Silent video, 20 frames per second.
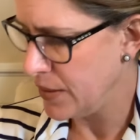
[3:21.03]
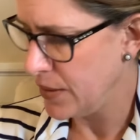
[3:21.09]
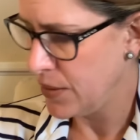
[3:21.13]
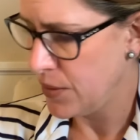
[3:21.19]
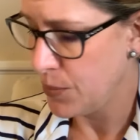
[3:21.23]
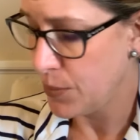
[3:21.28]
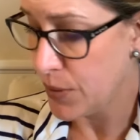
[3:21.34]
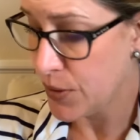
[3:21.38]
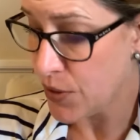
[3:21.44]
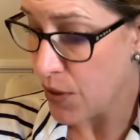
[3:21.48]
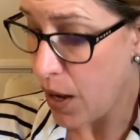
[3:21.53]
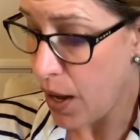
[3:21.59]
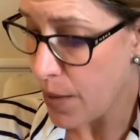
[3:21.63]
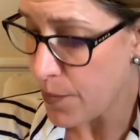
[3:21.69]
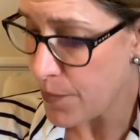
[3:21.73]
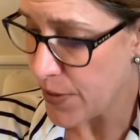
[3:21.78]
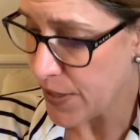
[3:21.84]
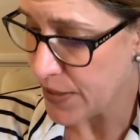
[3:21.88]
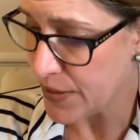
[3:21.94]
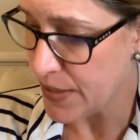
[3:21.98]
What's
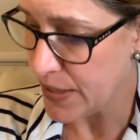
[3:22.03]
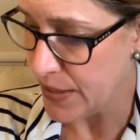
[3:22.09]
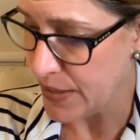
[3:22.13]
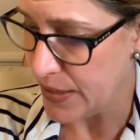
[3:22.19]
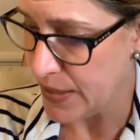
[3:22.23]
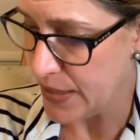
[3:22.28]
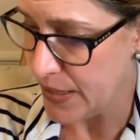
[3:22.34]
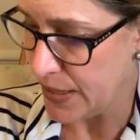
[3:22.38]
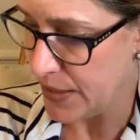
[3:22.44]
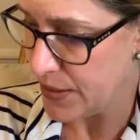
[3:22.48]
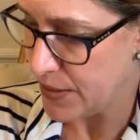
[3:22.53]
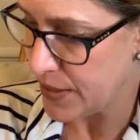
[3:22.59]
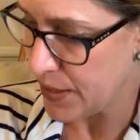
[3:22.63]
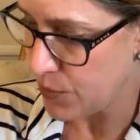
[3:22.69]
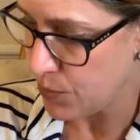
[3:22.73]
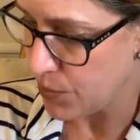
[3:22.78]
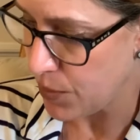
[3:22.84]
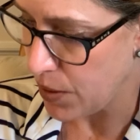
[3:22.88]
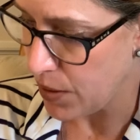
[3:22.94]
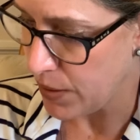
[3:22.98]
obvious, isn't it?
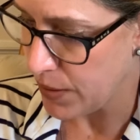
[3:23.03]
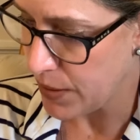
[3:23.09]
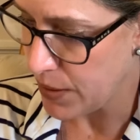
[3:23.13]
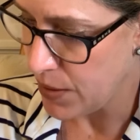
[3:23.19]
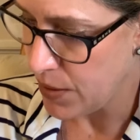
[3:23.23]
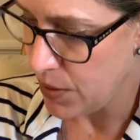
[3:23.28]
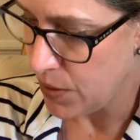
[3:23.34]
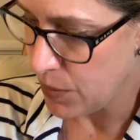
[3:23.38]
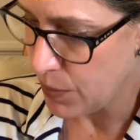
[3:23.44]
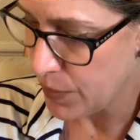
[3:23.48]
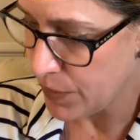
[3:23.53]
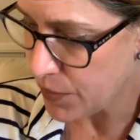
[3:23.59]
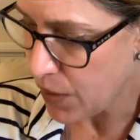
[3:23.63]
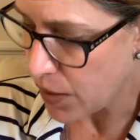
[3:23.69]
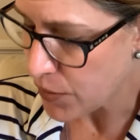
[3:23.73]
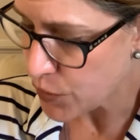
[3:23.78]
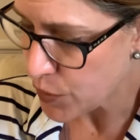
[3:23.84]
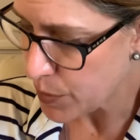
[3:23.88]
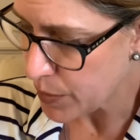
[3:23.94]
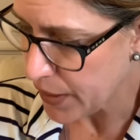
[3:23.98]
Said Ron. We've got
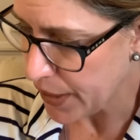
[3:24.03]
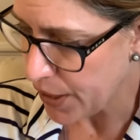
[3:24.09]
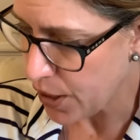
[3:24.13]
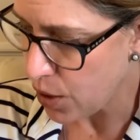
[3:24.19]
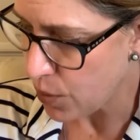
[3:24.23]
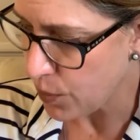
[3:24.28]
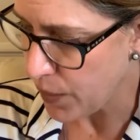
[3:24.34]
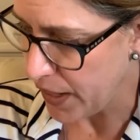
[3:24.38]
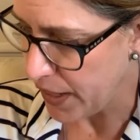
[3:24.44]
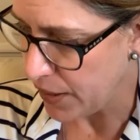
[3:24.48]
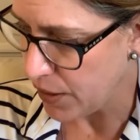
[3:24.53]
to play our way